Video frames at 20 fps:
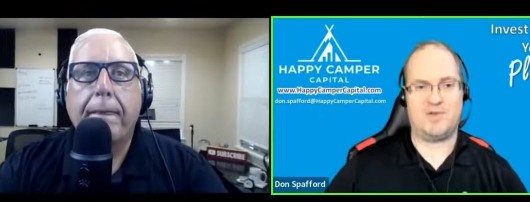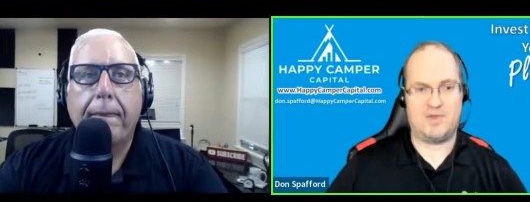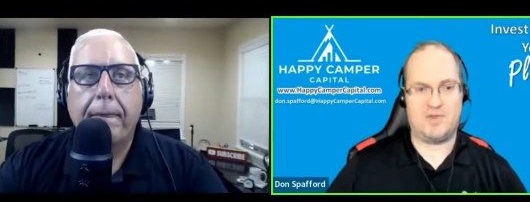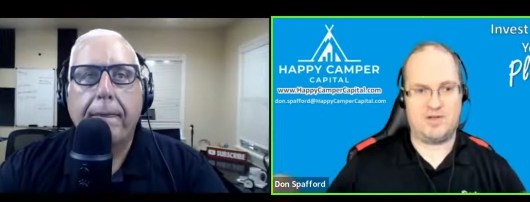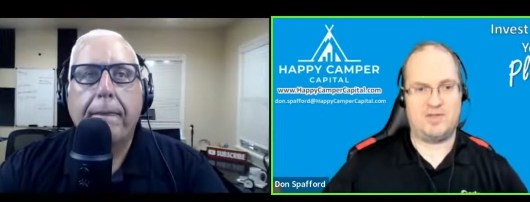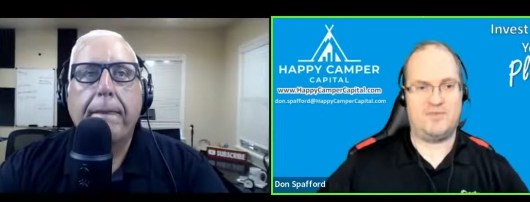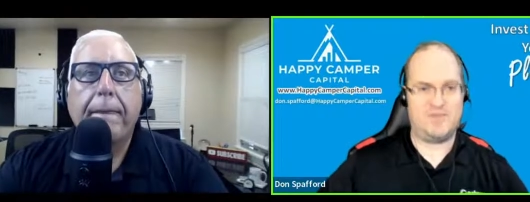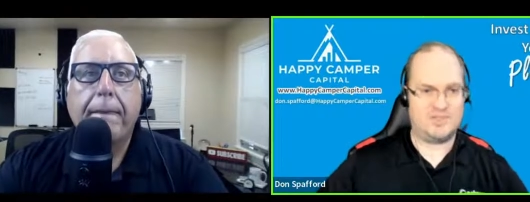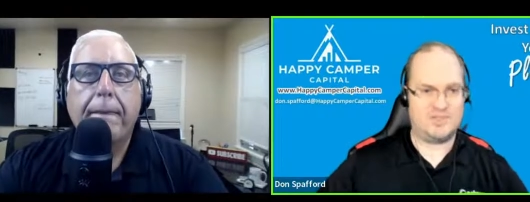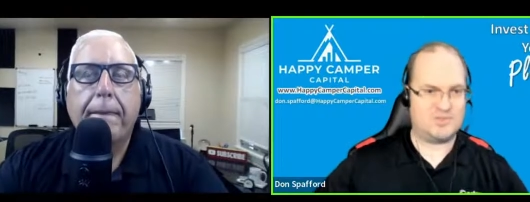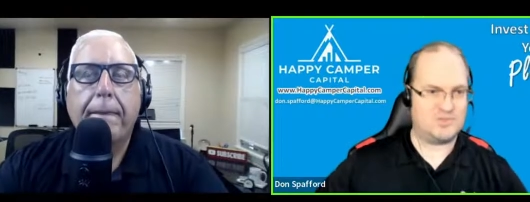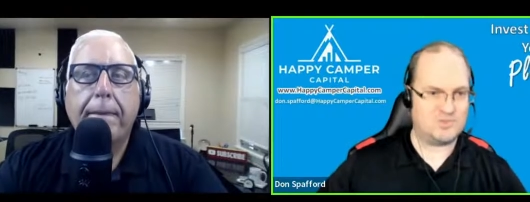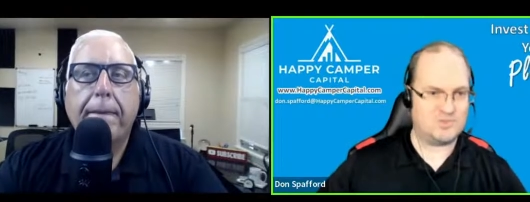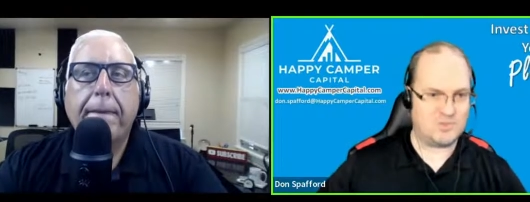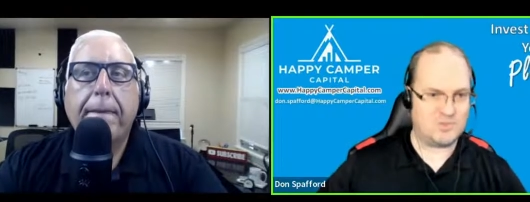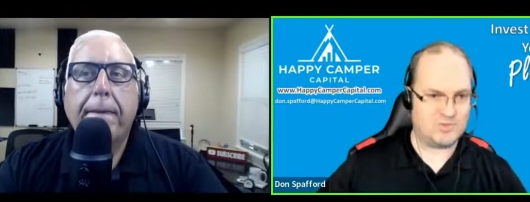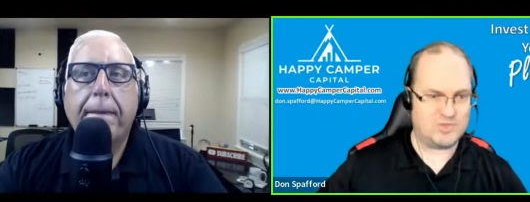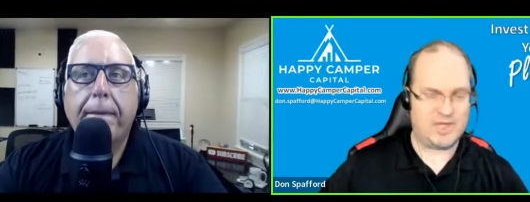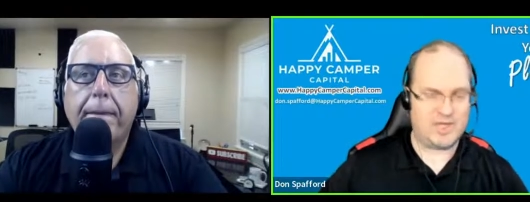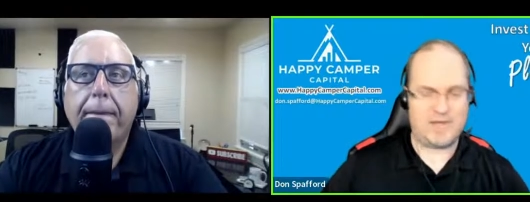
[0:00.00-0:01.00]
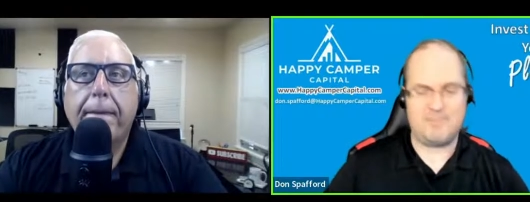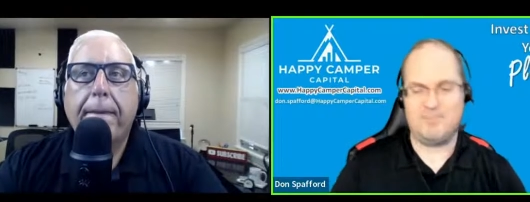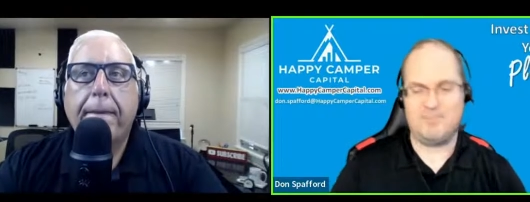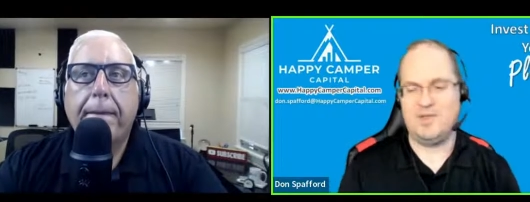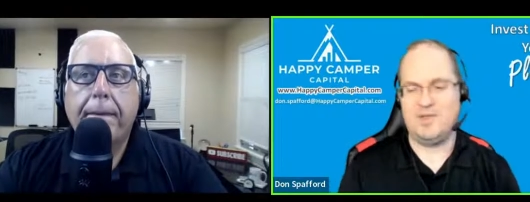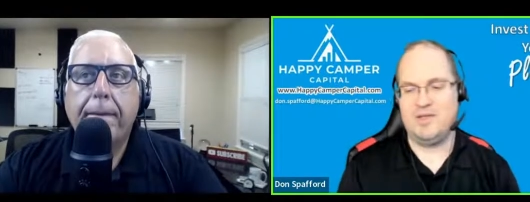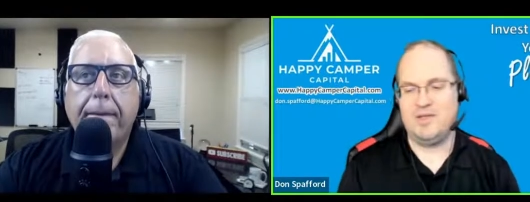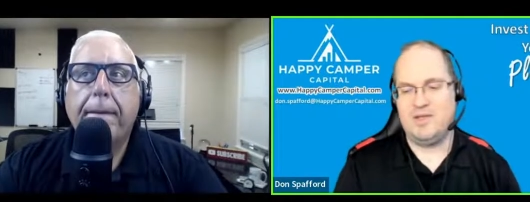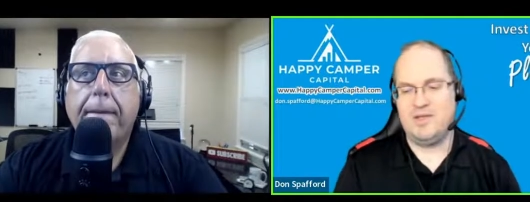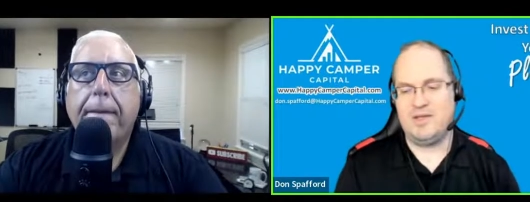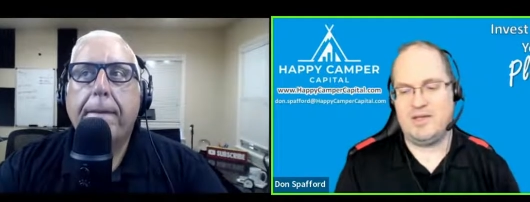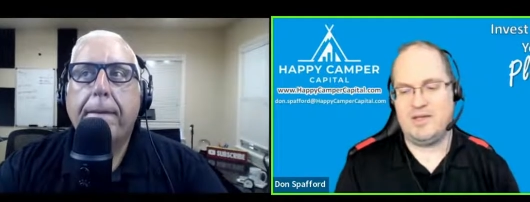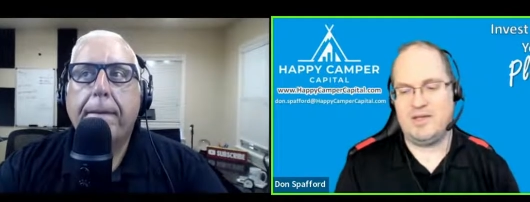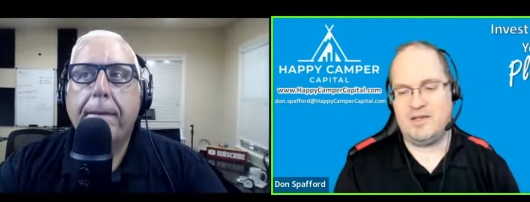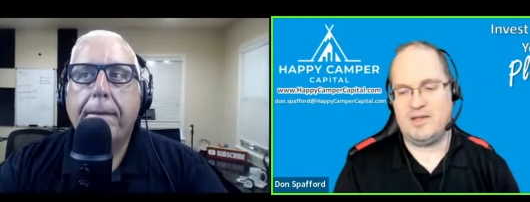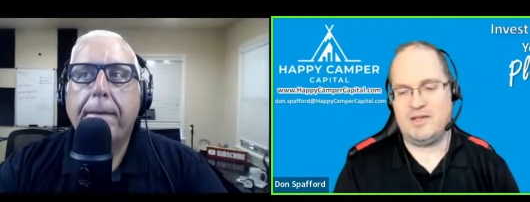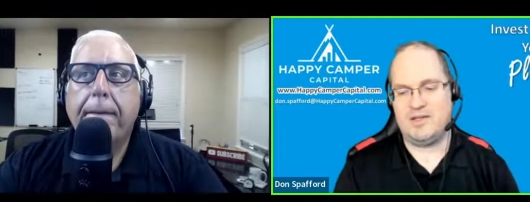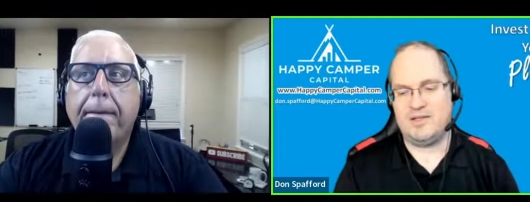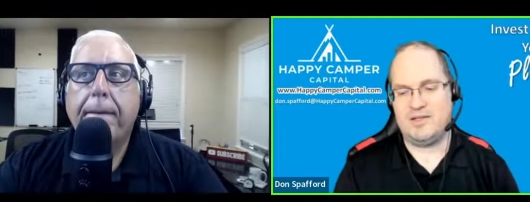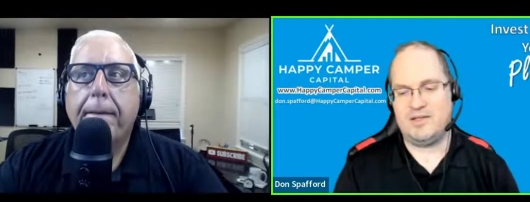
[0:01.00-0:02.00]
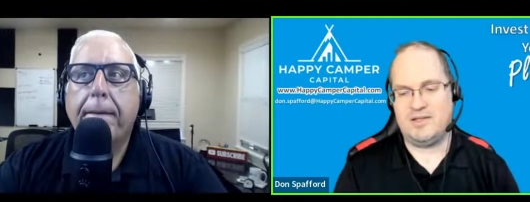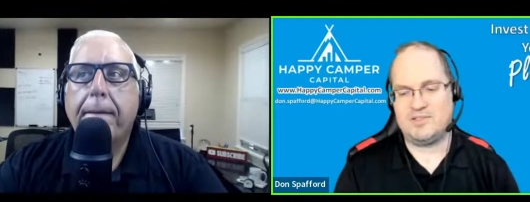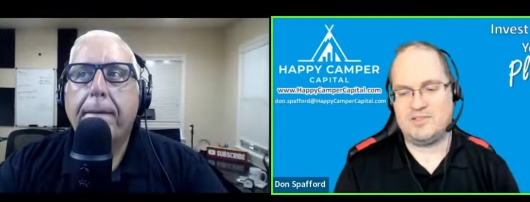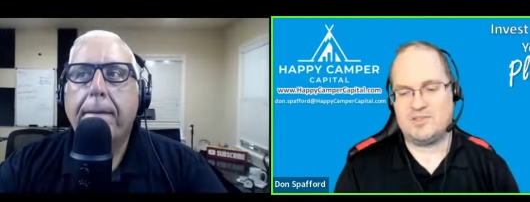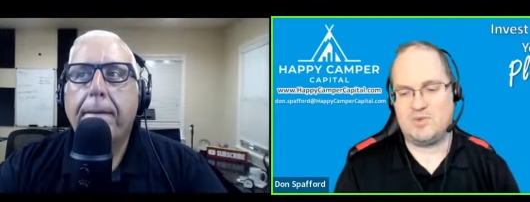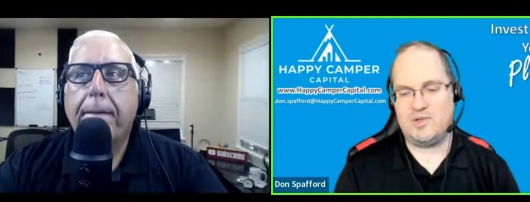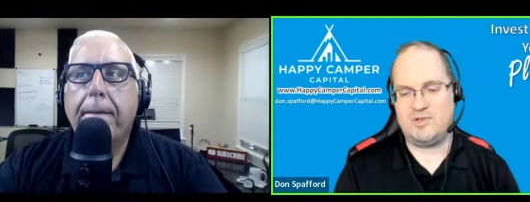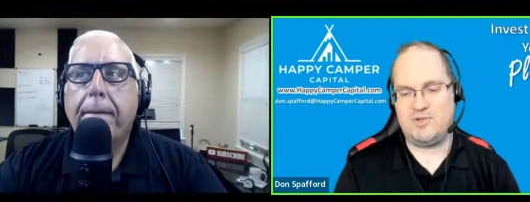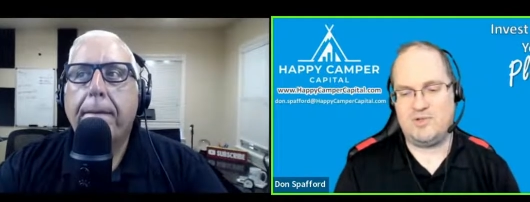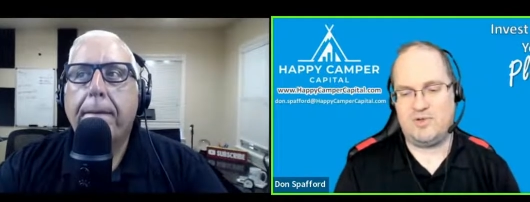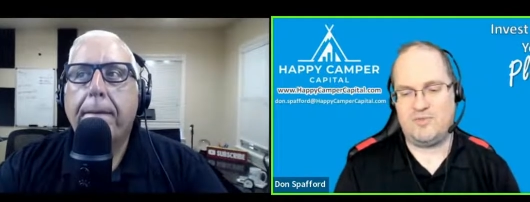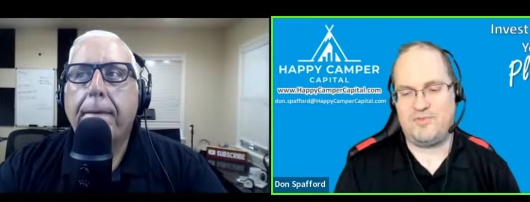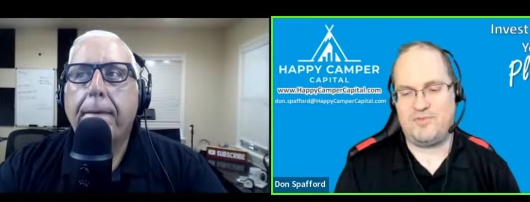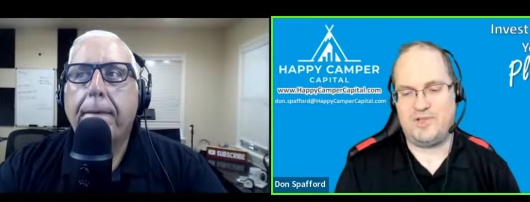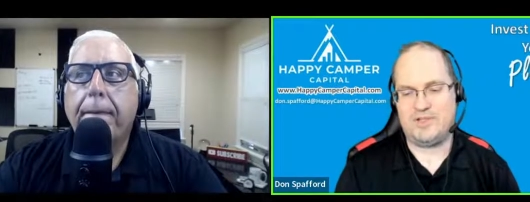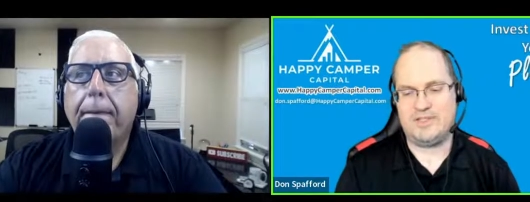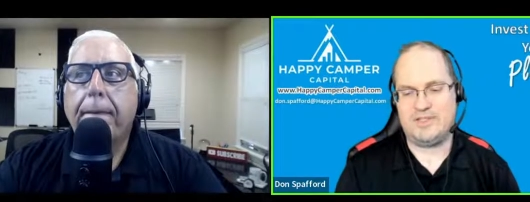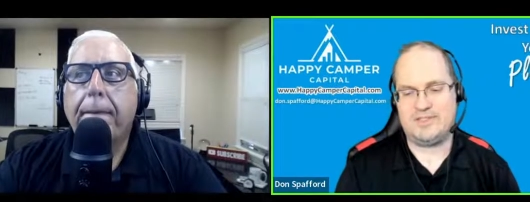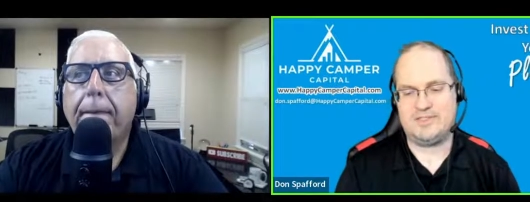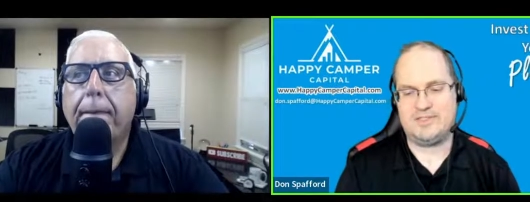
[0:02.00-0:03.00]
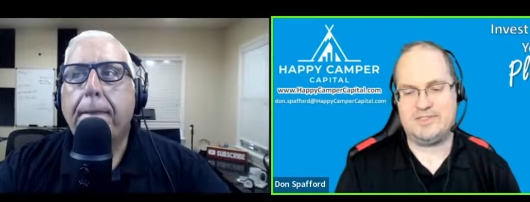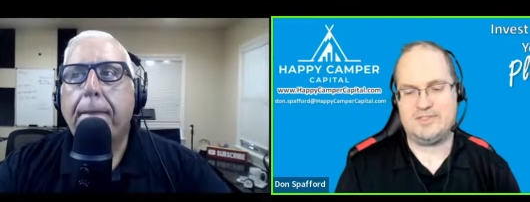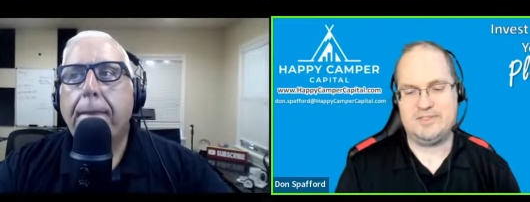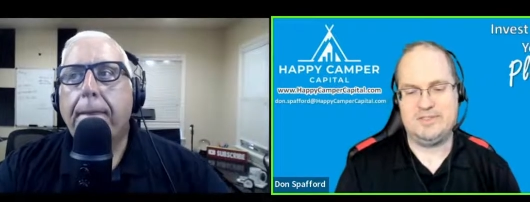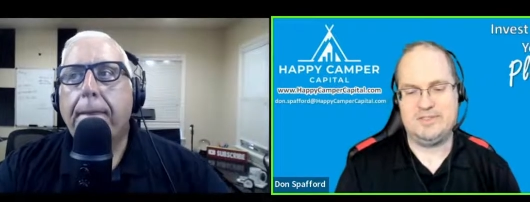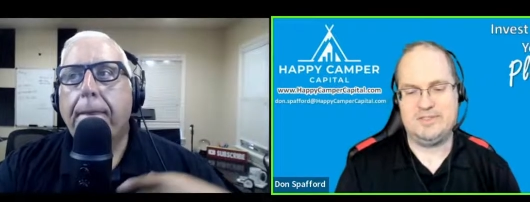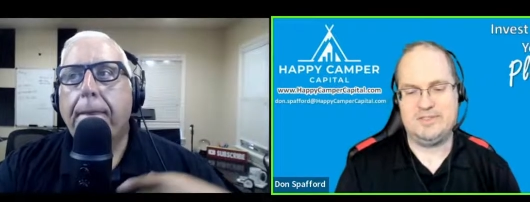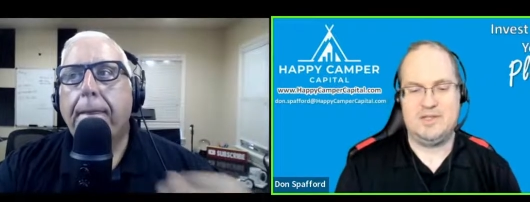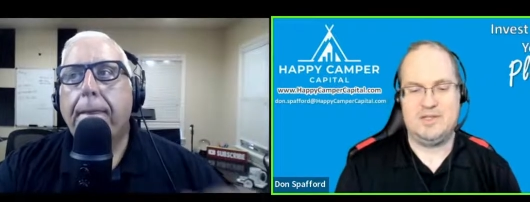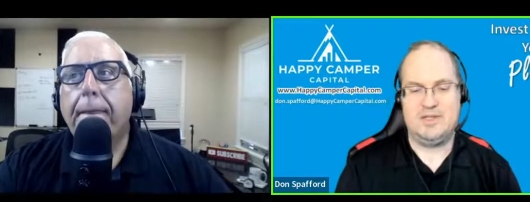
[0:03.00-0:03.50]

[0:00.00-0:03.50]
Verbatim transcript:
Speaker 1: accredited investors over time uh, and so we don't feel it's